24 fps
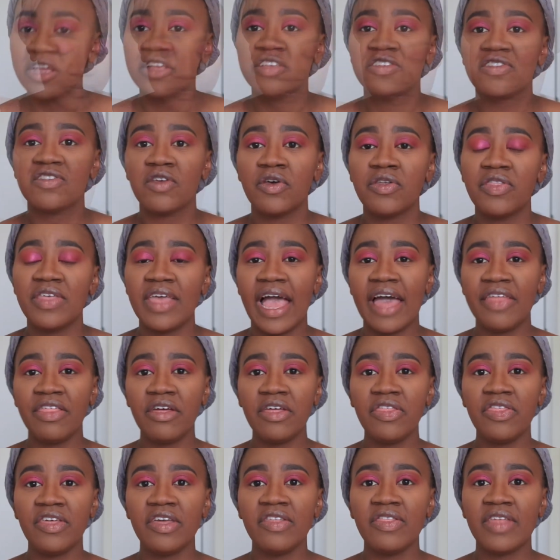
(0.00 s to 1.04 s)
So the
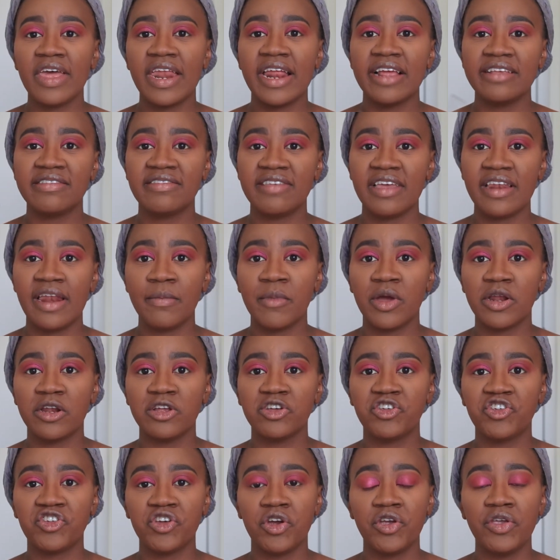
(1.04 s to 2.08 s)
other thing that I said I'm going to
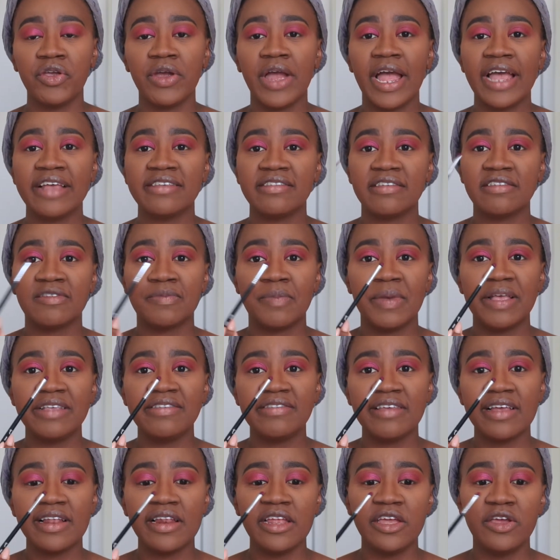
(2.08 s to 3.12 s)
show you guys is
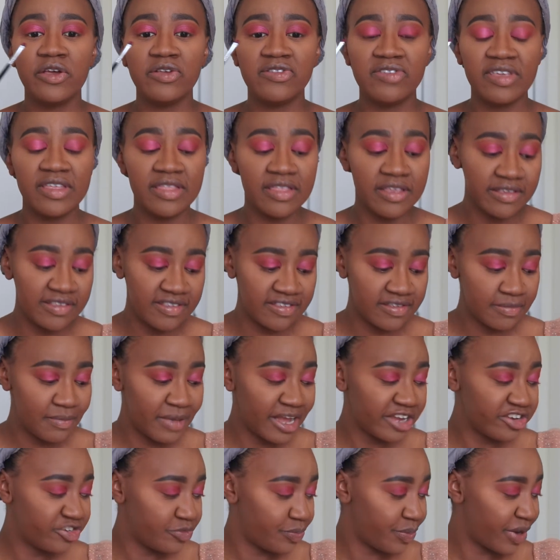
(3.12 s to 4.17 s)
basically using this
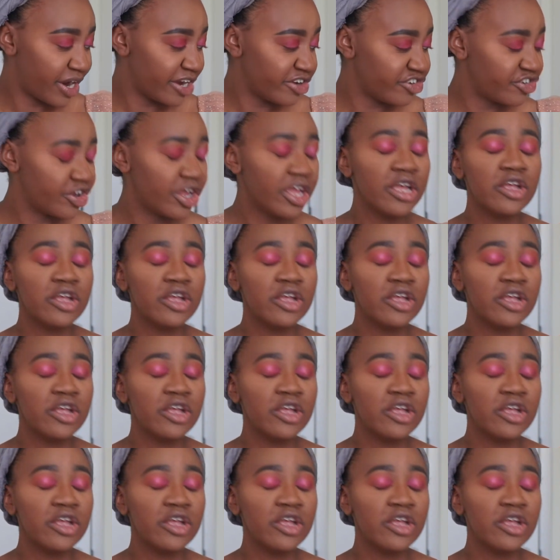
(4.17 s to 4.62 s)
smudge brush